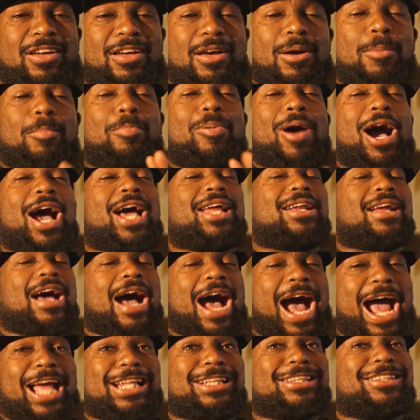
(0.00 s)
But
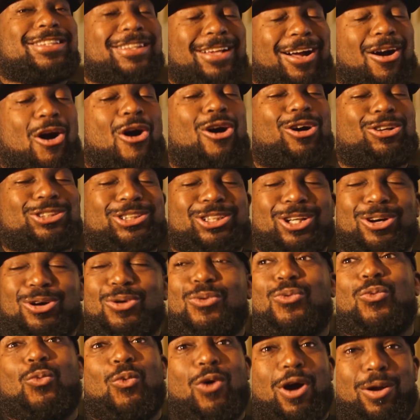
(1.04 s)
I also,
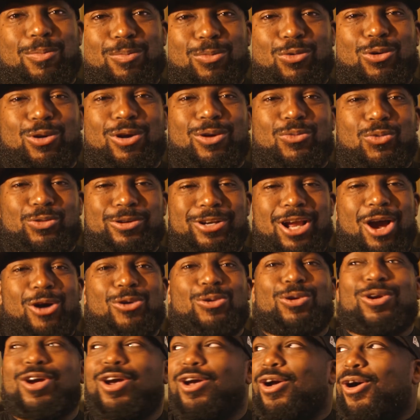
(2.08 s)
one more
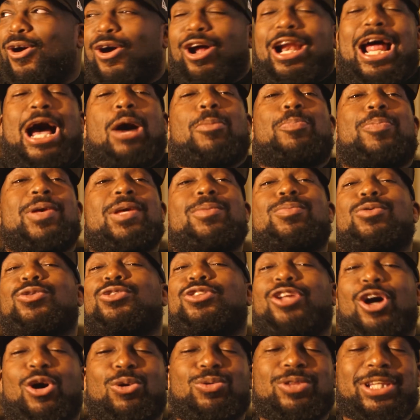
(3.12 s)
note on how people
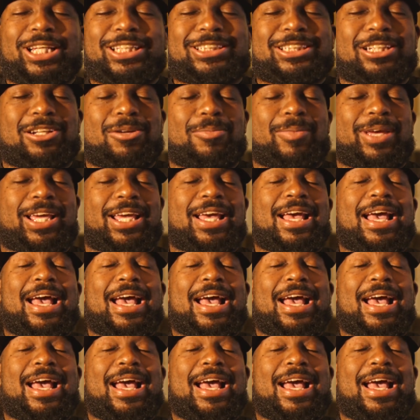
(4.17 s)
don't listen to me.